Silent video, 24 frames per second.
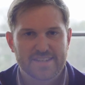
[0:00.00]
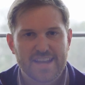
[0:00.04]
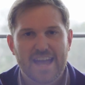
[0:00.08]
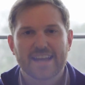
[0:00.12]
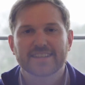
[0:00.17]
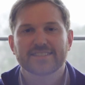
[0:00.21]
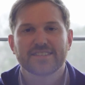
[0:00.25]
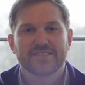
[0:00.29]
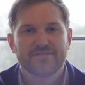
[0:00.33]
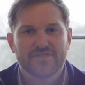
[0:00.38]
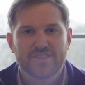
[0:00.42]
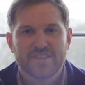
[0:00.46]
An
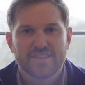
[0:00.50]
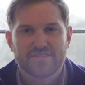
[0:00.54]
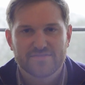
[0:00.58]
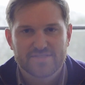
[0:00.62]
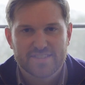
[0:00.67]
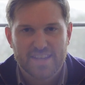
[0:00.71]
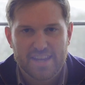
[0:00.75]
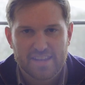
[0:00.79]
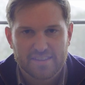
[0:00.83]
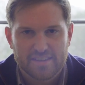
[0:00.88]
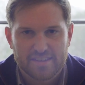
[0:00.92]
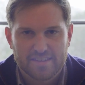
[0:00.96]
activity of
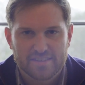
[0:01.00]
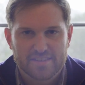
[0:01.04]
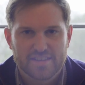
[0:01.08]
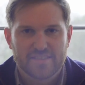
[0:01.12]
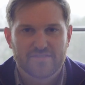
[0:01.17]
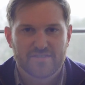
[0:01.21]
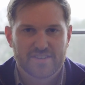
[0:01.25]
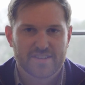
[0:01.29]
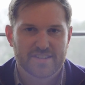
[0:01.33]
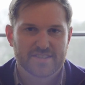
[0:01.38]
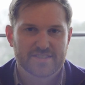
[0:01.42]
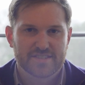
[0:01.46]
daily
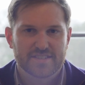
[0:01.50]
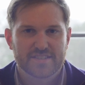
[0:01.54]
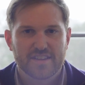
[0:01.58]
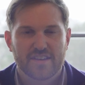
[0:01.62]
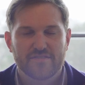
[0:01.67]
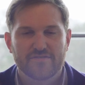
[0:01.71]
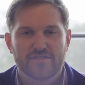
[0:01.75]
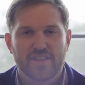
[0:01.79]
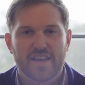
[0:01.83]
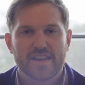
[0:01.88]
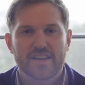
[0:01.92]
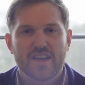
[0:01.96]
living is
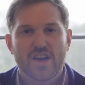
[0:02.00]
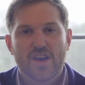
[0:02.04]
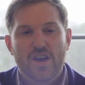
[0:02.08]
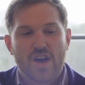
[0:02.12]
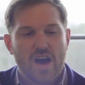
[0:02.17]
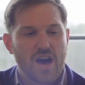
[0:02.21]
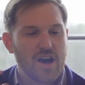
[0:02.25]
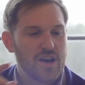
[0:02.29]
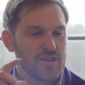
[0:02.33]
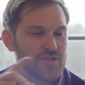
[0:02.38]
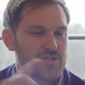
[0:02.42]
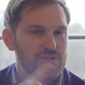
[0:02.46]
stuff like
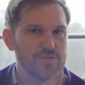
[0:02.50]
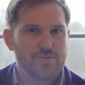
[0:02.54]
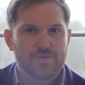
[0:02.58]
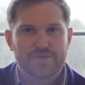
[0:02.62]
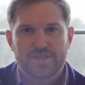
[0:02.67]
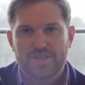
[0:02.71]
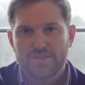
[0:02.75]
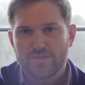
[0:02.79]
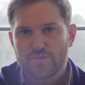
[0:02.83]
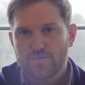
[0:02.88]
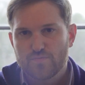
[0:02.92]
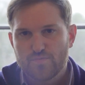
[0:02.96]
uh,
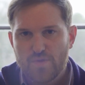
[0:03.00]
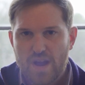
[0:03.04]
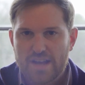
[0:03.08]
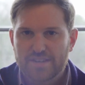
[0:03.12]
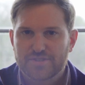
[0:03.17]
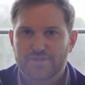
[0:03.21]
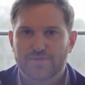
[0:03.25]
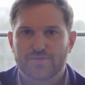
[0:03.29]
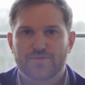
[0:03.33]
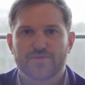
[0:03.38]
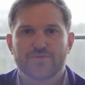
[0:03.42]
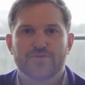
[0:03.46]
using the
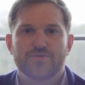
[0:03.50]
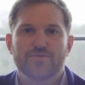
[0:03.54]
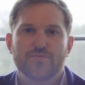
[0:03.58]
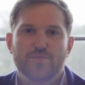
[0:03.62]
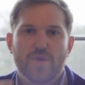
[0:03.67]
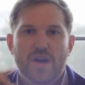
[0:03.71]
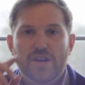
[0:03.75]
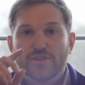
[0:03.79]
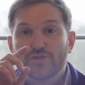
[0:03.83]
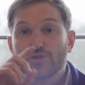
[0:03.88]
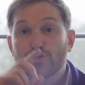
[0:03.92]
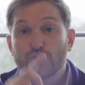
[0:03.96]
restroom,
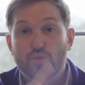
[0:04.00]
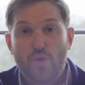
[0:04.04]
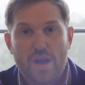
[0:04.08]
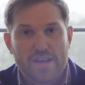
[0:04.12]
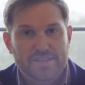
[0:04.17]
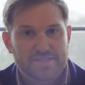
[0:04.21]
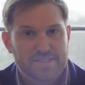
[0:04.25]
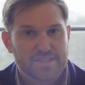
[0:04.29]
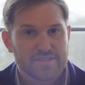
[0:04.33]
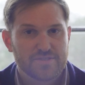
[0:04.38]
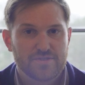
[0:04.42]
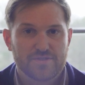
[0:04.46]

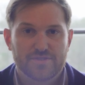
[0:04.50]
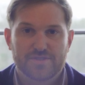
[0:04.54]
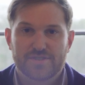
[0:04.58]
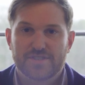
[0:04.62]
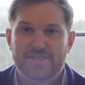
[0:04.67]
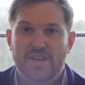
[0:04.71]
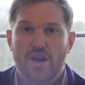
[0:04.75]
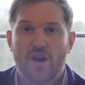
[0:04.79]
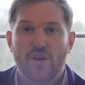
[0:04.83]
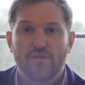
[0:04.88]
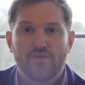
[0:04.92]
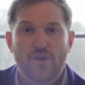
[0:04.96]
dressing
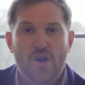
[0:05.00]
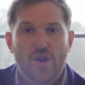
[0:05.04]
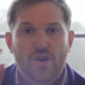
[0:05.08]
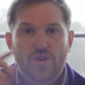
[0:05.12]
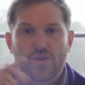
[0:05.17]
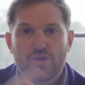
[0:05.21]
yourself,